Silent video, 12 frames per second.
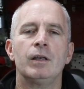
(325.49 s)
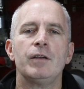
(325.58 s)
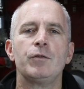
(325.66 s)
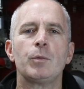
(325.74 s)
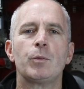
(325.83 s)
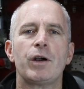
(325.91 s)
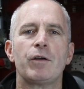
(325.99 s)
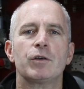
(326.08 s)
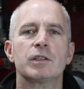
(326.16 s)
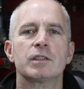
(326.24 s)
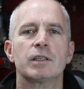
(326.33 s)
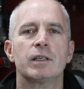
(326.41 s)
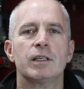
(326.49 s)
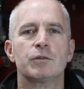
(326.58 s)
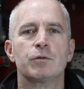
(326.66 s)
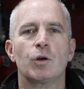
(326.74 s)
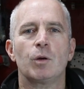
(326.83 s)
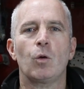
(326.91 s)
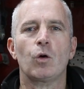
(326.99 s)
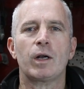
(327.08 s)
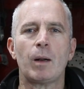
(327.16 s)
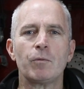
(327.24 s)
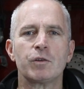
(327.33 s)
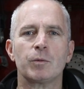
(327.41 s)
If your preference is for a more
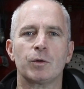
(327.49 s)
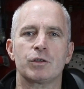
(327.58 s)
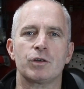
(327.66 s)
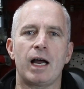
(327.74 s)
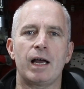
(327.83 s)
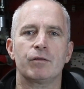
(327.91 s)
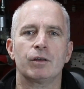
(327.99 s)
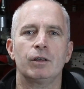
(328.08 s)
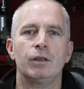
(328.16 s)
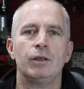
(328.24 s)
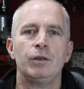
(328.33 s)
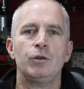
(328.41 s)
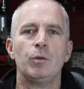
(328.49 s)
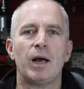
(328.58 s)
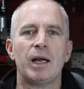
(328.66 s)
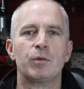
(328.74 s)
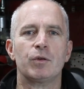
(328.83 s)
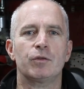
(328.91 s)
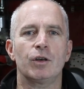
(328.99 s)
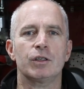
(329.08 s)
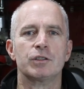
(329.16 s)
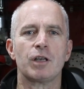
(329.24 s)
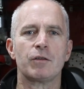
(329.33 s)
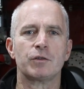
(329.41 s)
comfortable drive, you might prefer
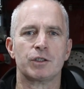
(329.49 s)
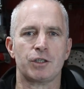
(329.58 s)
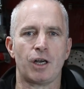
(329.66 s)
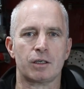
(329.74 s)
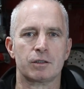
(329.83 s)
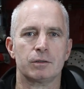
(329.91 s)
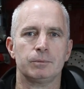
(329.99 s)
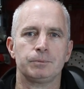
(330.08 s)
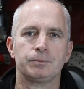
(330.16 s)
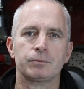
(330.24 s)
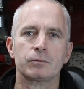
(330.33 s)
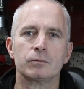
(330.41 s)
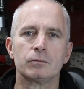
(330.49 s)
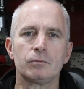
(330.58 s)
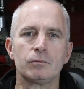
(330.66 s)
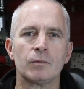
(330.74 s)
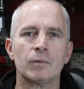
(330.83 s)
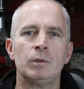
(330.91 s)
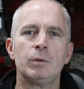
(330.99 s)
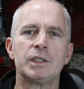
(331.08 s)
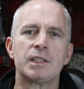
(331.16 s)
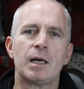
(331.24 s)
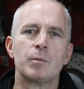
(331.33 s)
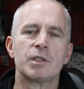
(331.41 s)
softer shocks,
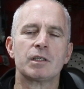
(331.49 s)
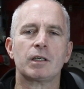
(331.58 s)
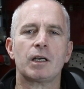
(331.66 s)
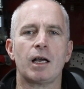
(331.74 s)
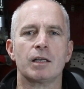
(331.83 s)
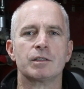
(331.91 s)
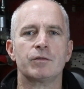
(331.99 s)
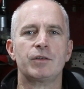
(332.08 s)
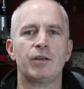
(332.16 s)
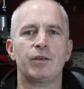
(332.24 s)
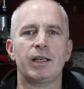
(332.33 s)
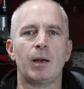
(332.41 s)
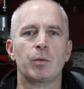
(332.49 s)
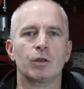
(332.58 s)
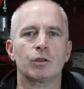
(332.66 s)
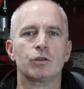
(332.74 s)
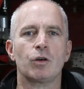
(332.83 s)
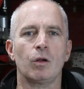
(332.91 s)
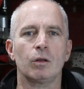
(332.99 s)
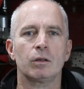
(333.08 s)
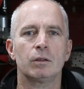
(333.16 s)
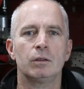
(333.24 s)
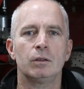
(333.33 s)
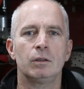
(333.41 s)
which comes at the cost of giving up control.
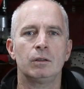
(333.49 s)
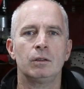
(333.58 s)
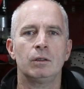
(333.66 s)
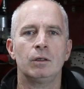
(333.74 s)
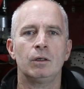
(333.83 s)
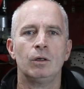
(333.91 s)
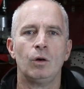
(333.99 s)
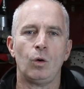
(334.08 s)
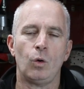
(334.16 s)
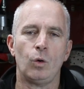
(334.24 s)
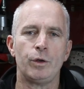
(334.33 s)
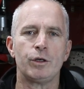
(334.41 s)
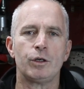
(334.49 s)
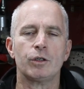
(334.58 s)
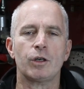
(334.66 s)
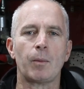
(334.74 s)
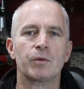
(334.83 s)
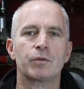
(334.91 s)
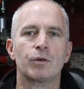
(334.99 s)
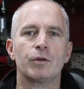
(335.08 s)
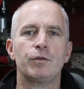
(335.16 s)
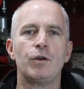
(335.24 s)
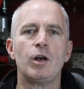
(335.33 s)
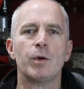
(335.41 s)
Or you could opt for a
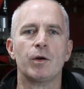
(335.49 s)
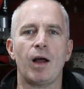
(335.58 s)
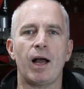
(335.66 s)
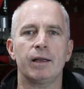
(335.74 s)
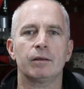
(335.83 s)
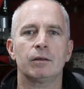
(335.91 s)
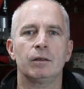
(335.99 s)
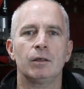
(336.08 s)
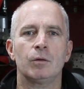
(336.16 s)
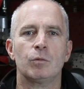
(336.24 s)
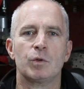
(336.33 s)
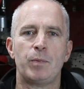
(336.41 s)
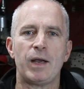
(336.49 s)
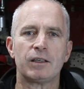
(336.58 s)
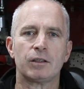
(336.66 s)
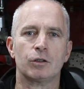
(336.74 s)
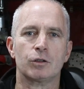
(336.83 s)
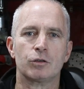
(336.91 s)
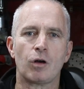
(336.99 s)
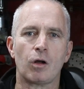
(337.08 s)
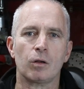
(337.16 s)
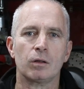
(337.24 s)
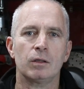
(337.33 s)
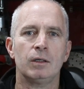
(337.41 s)
firmer ride with better
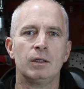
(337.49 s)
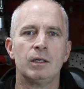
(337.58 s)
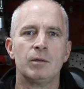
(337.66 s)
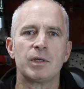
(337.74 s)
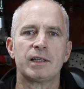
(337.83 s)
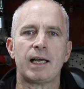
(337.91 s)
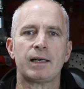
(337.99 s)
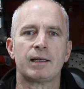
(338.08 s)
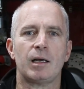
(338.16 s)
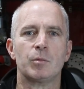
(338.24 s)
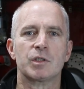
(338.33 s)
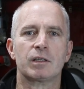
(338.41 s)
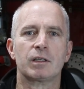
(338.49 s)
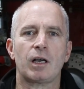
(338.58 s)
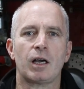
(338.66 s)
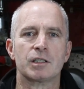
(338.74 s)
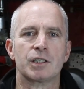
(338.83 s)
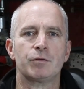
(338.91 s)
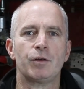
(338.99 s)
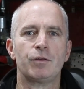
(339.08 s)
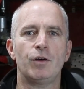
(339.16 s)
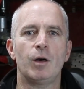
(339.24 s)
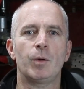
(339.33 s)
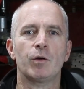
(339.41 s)
control, but that comes at the cost of a
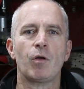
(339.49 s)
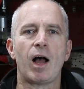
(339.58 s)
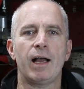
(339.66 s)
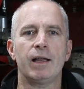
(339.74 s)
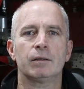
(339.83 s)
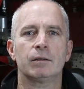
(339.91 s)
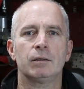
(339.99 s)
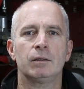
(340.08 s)
firmer ride,